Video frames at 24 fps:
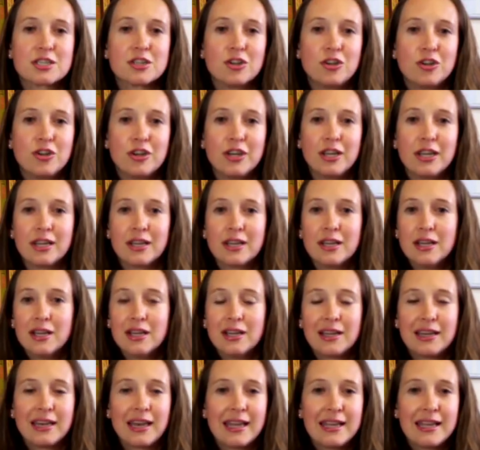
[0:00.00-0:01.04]
learning
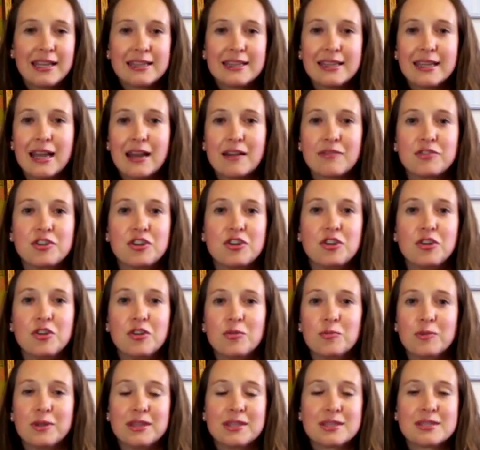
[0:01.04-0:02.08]
late in the afternoon
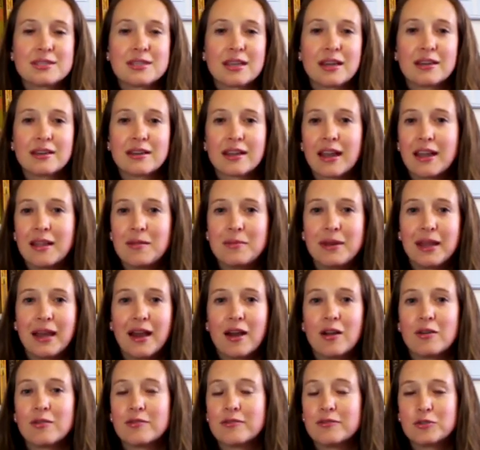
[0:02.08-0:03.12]
when the sun came
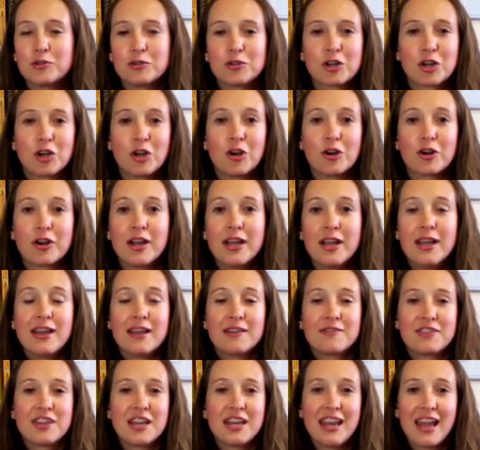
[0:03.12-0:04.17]
down, 4 o'clock.
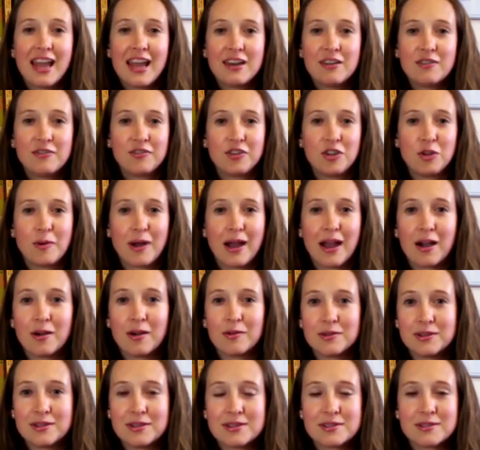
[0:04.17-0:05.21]
If they'd had a few
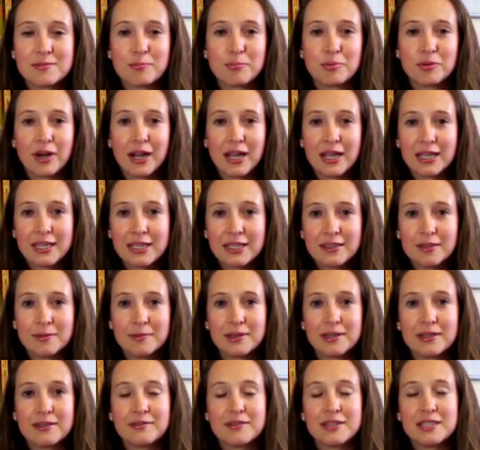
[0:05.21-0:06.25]
hours break in the
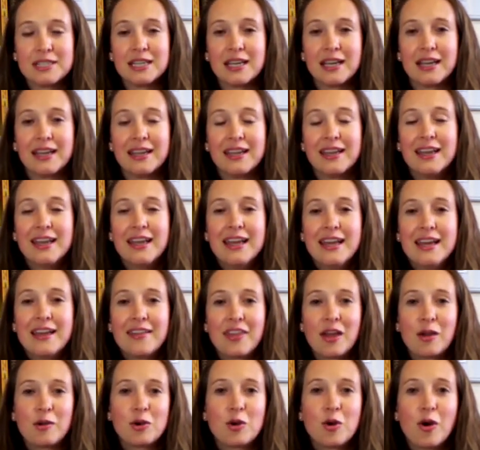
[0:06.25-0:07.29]
middle of the day,
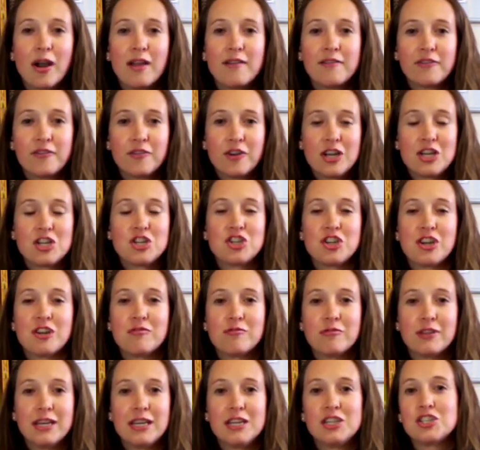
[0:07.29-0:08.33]
they were quite fresh and
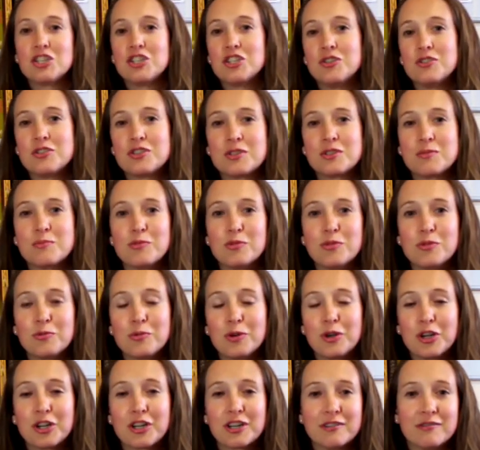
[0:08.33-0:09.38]
ready to do some more
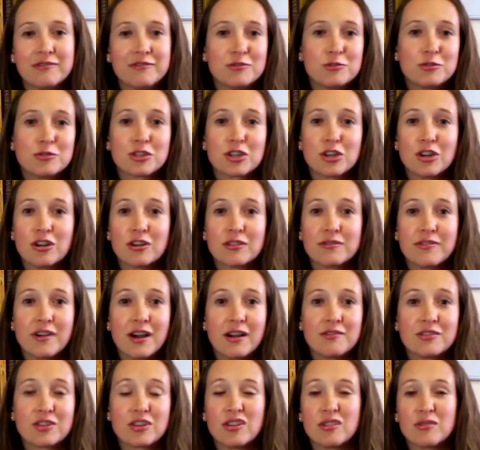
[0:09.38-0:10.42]
work at 4 o'clock, 5
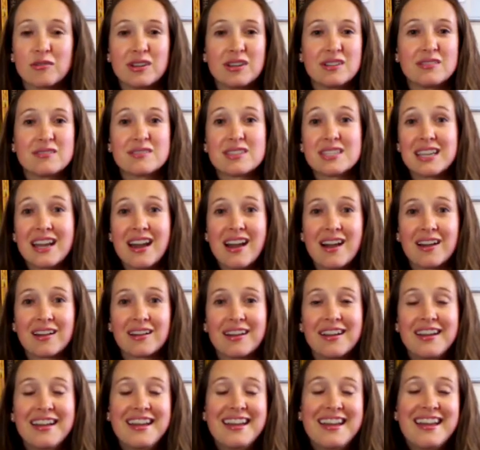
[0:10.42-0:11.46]
o'clock when it was dark.
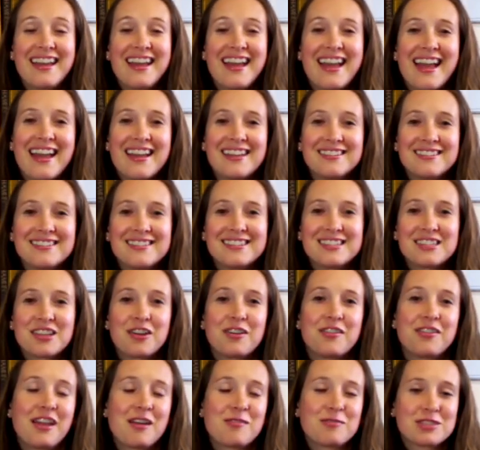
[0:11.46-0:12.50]
And so
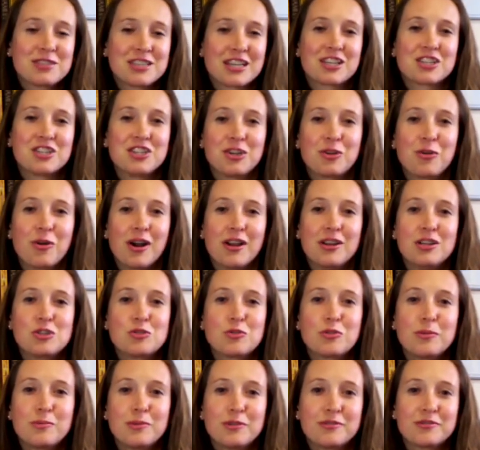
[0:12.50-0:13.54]
that was actually quite
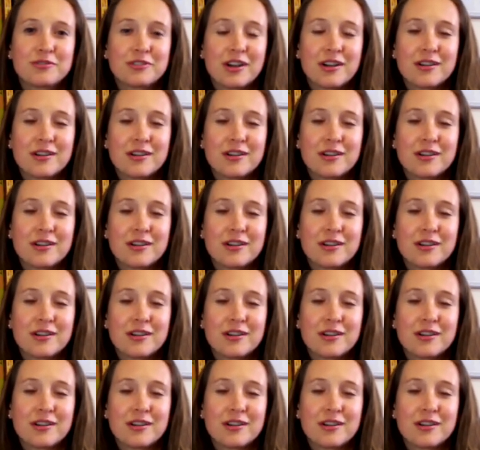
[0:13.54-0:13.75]
enjoyable for